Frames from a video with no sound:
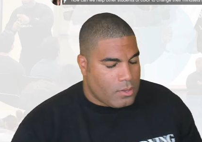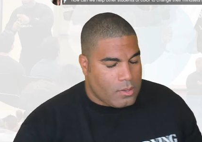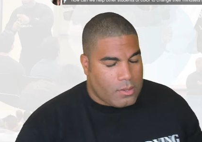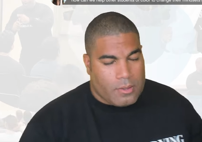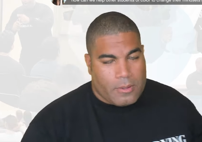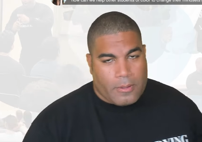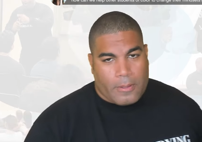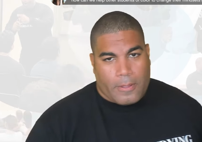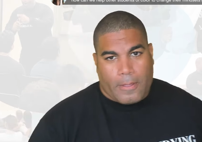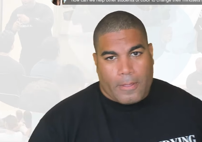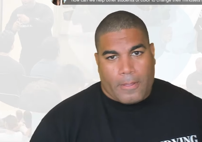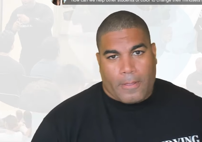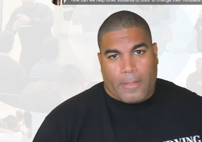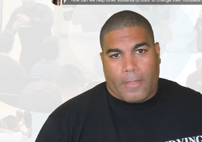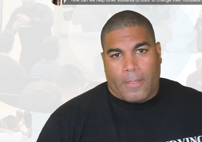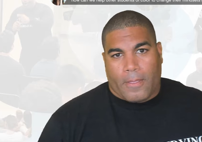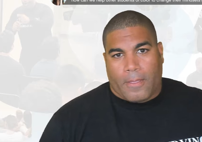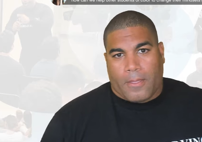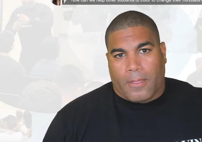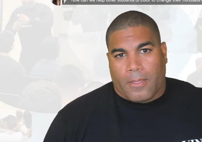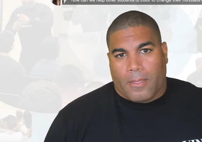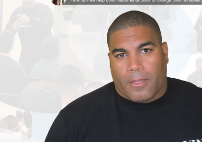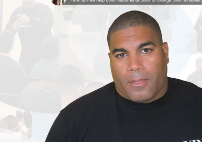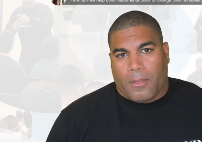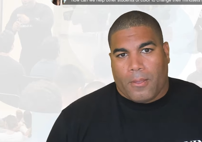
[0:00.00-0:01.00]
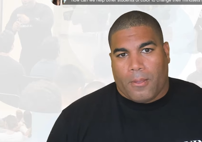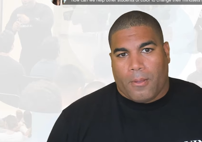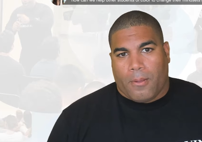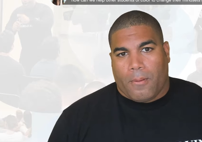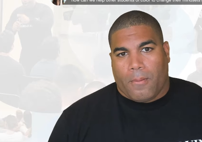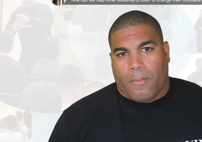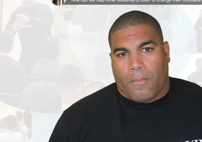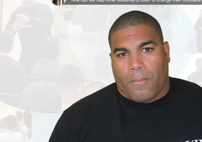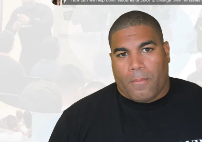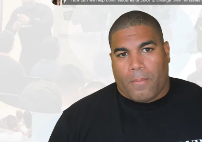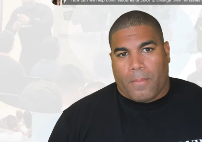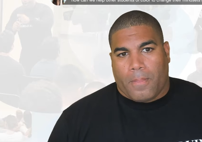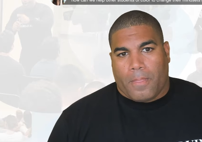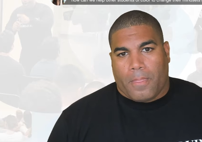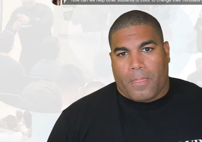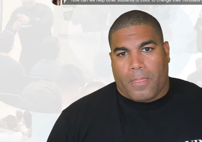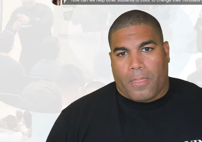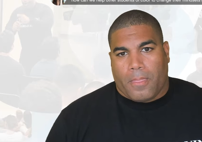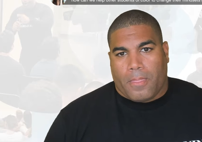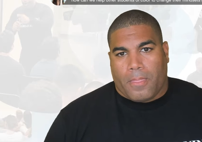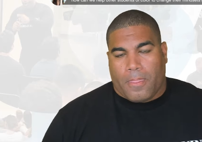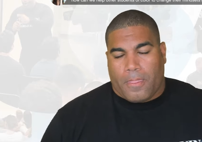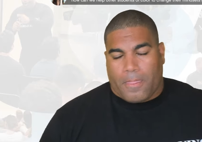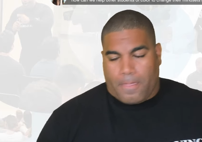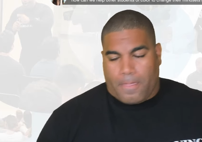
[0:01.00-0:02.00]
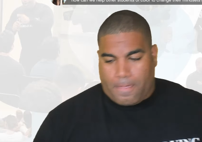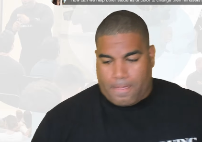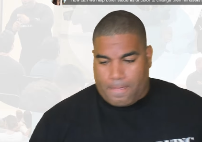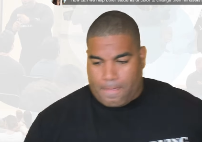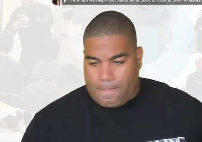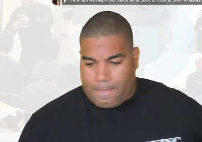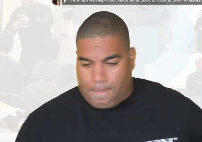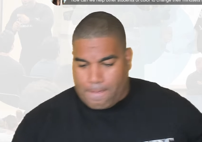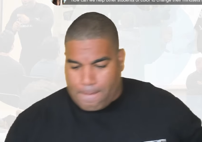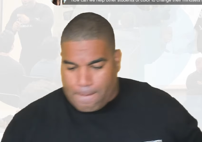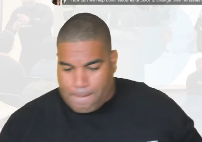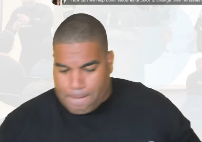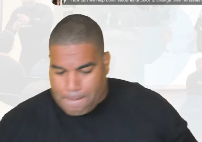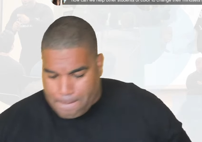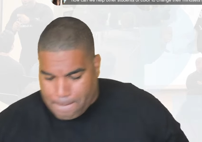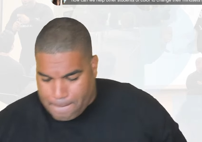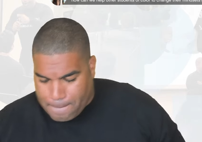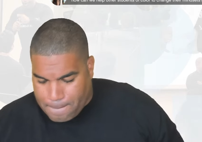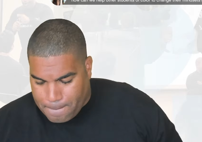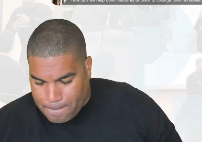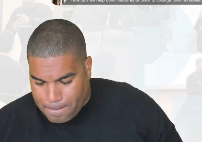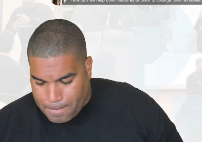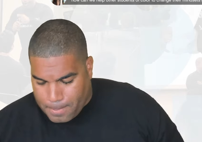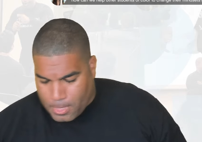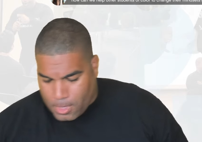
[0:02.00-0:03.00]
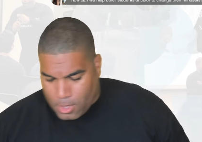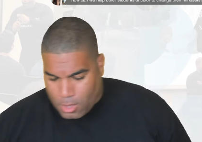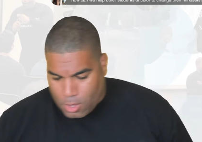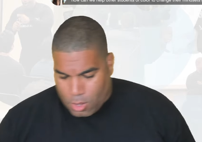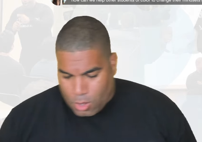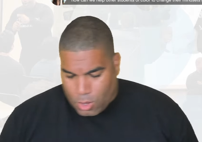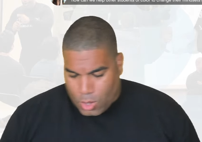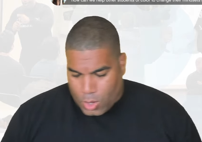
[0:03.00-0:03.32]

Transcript: No one is speaking in this clip.